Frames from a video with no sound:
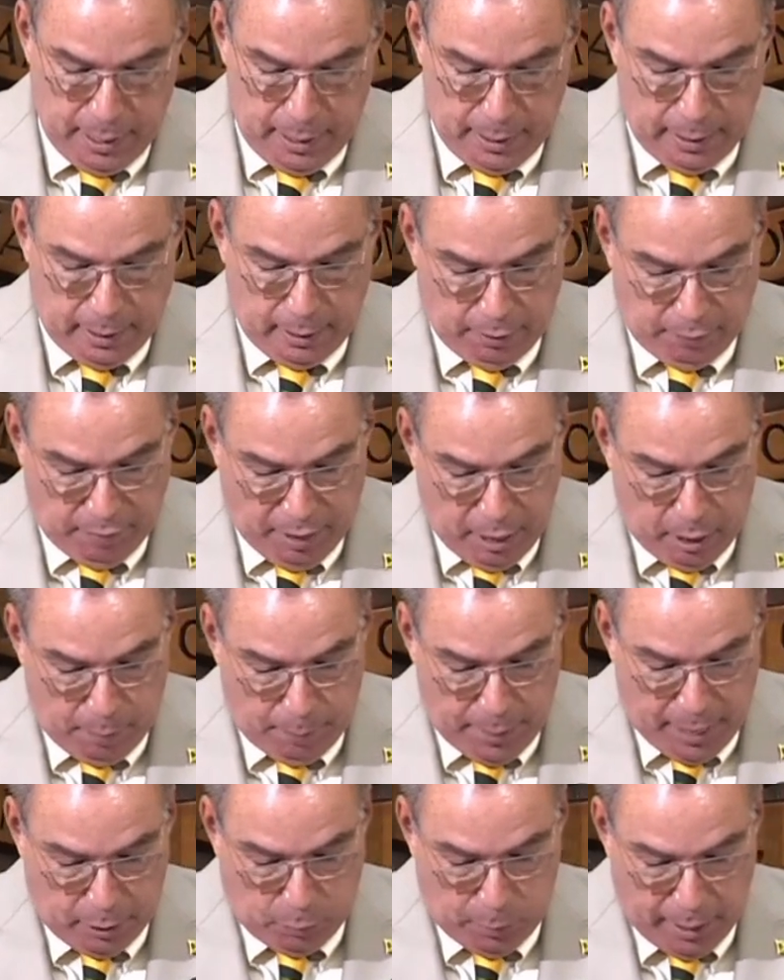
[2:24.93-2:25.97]
The
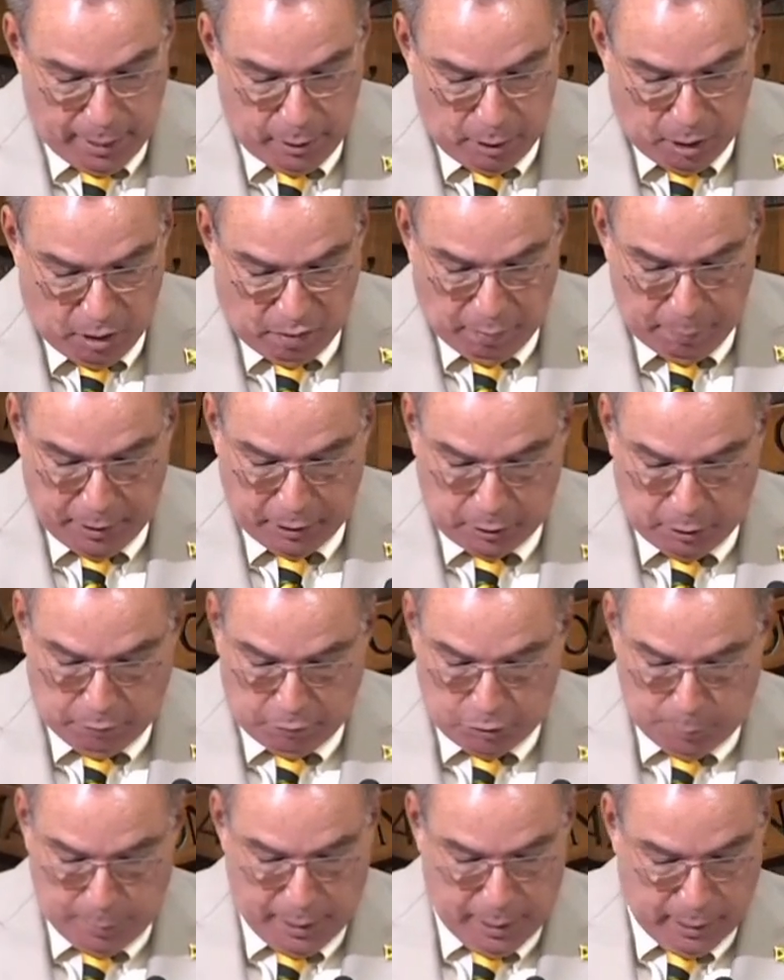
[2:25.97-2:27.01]
development where the government of
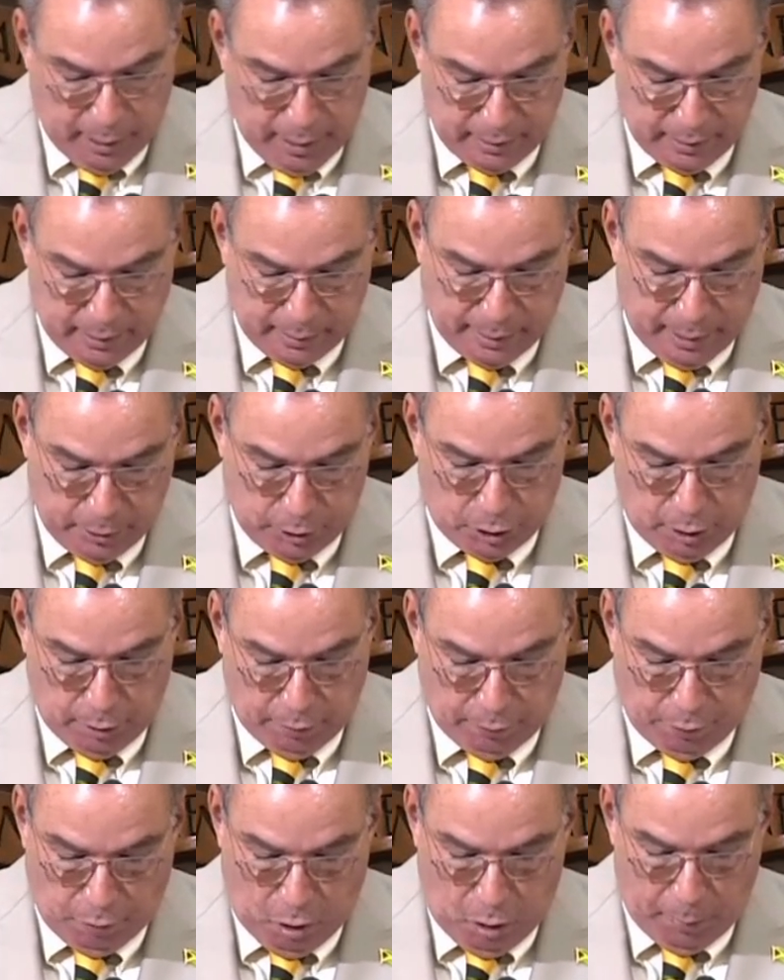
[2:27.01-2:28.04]
Jamaica has essentially
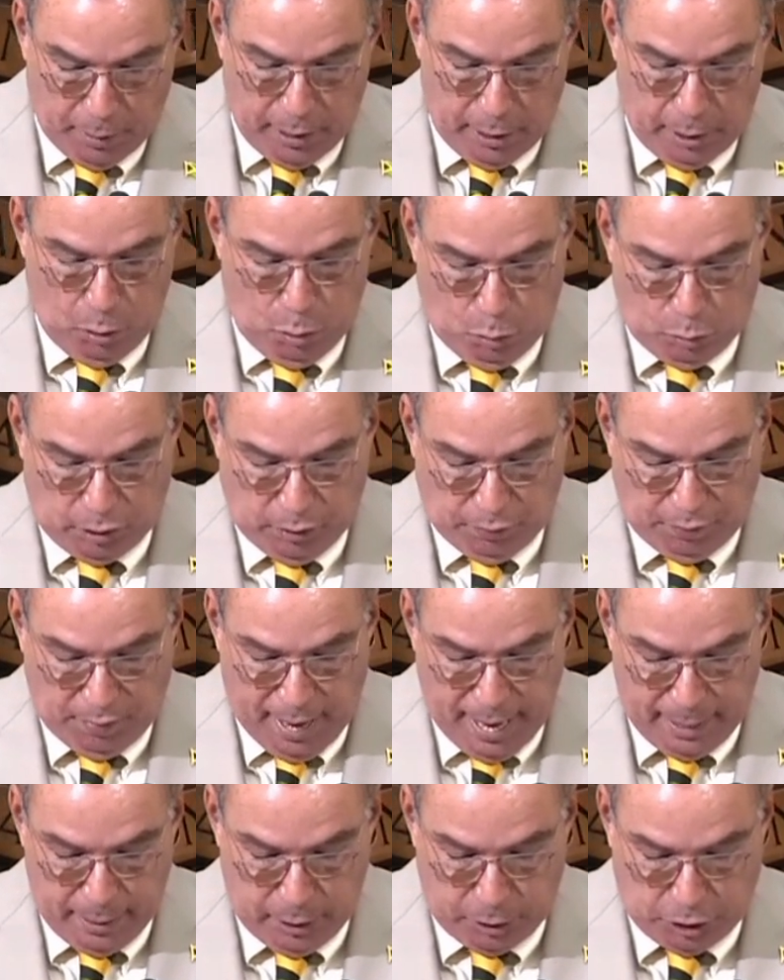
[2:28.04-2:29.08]
formally
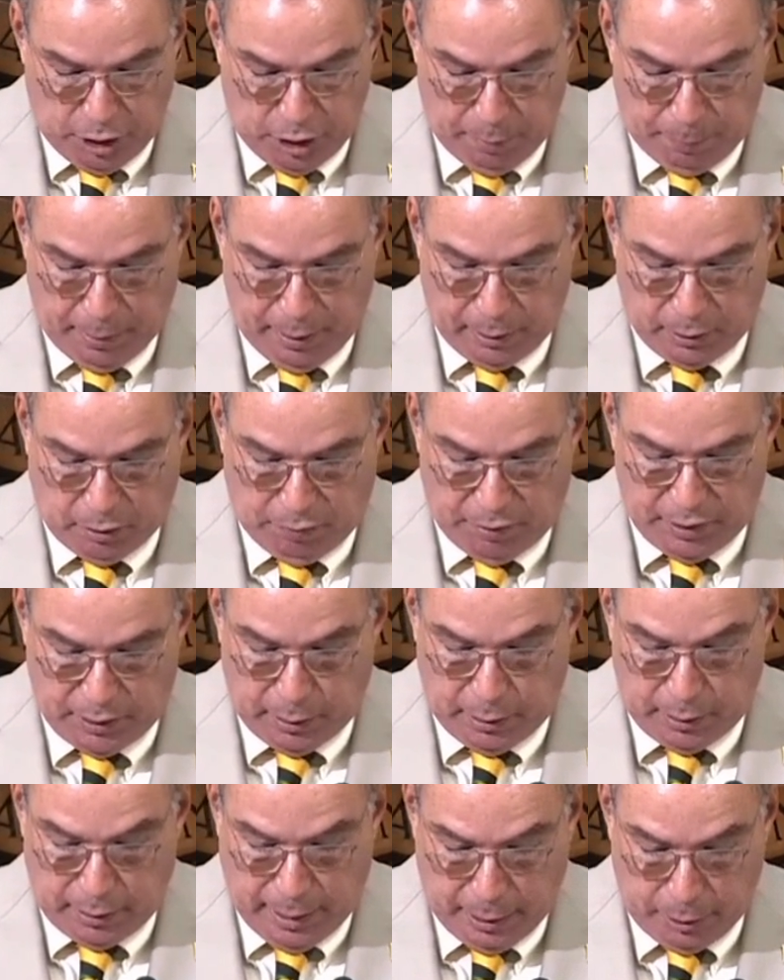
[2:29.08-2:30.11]
notified the JPS of its
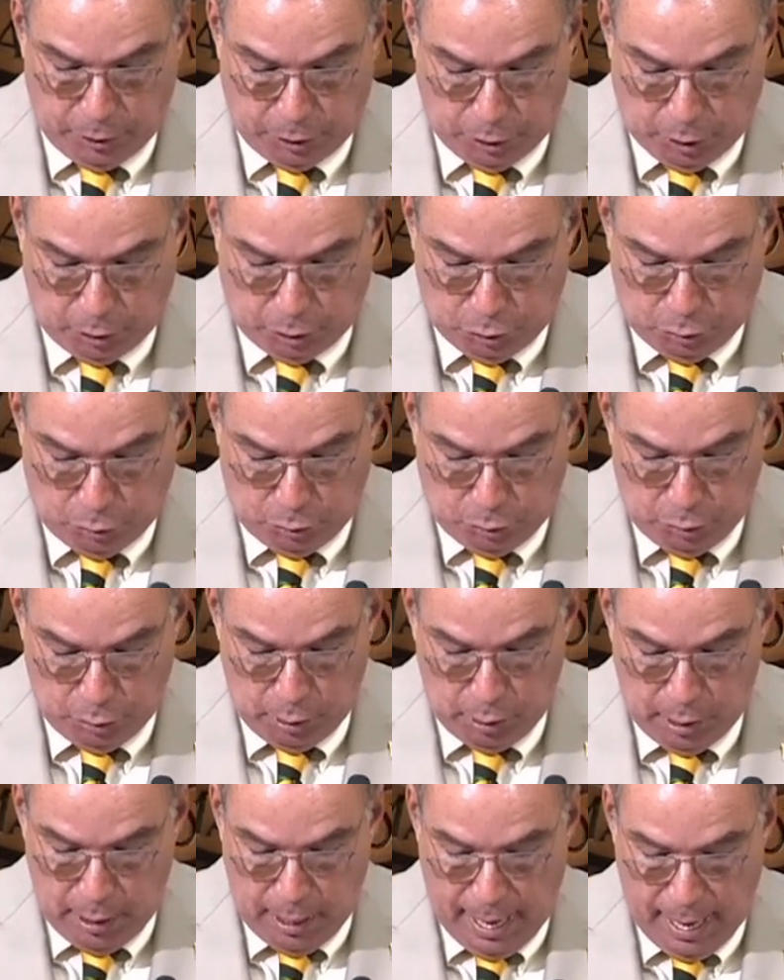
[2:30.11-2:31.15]
intention to,
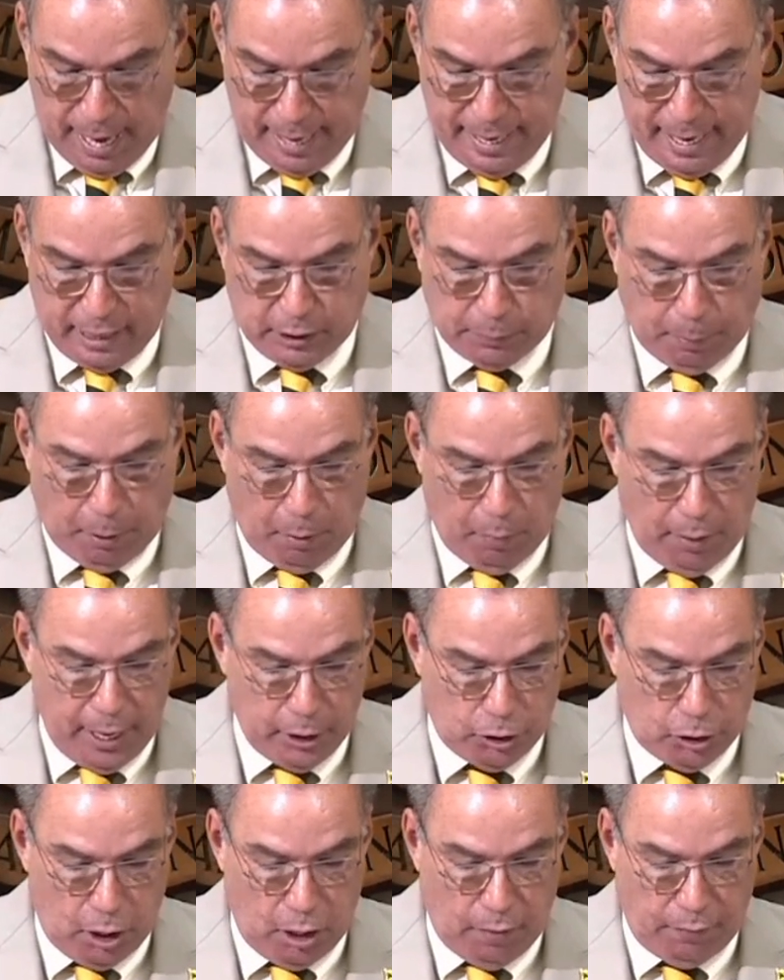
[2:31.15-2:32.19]
at the
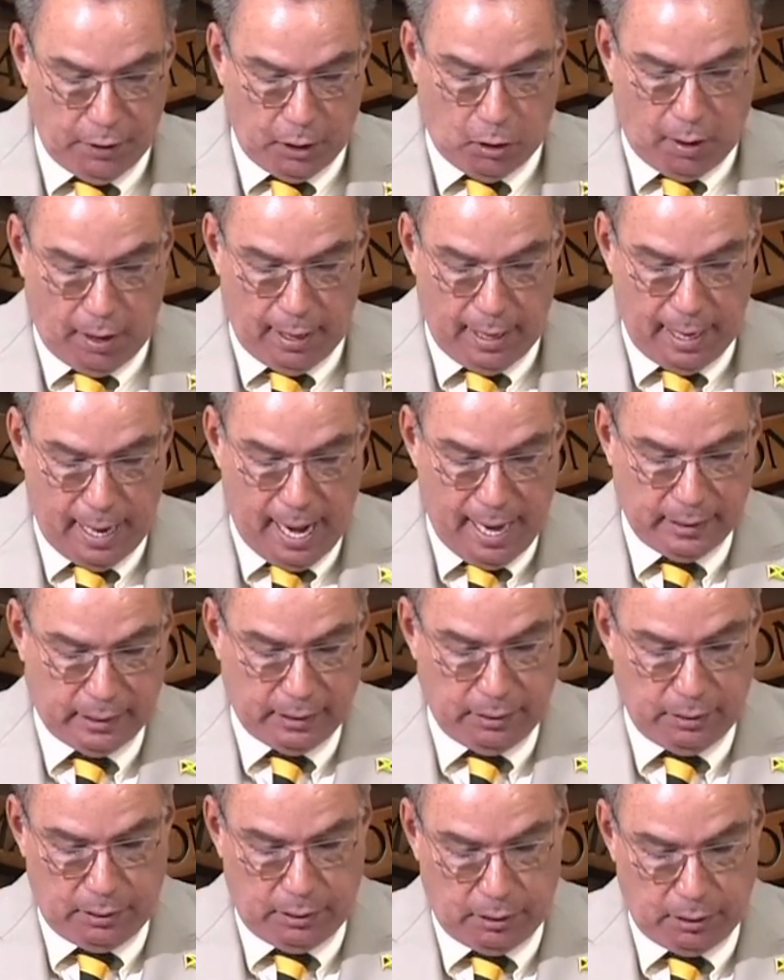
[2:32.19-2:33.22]
expiration of the current
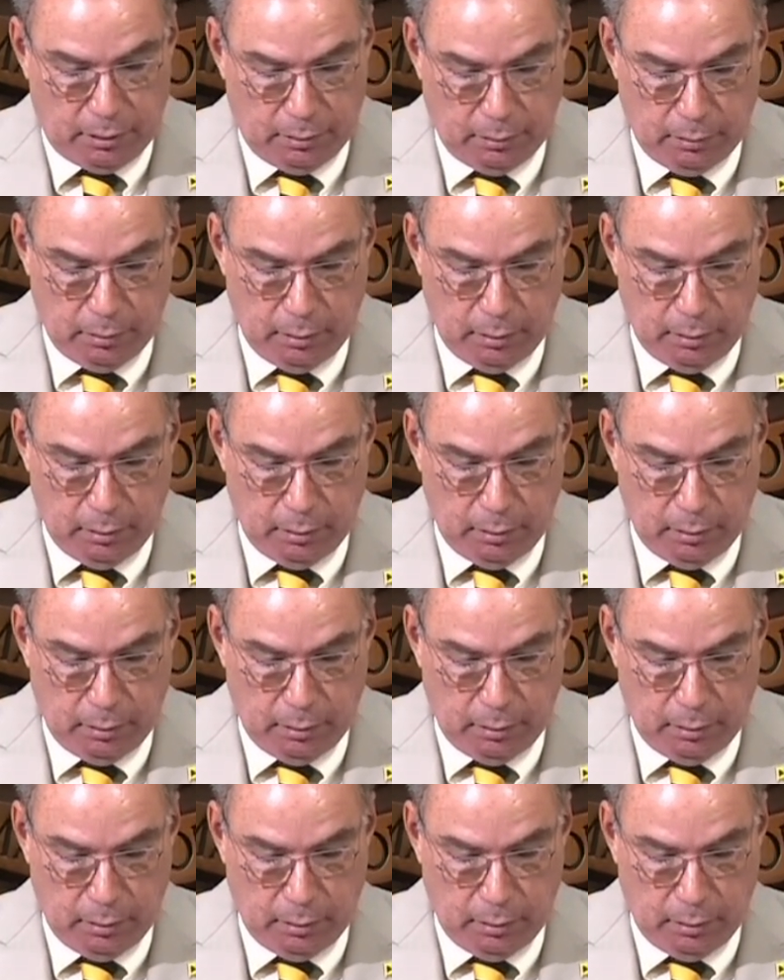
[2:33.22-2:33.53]
license,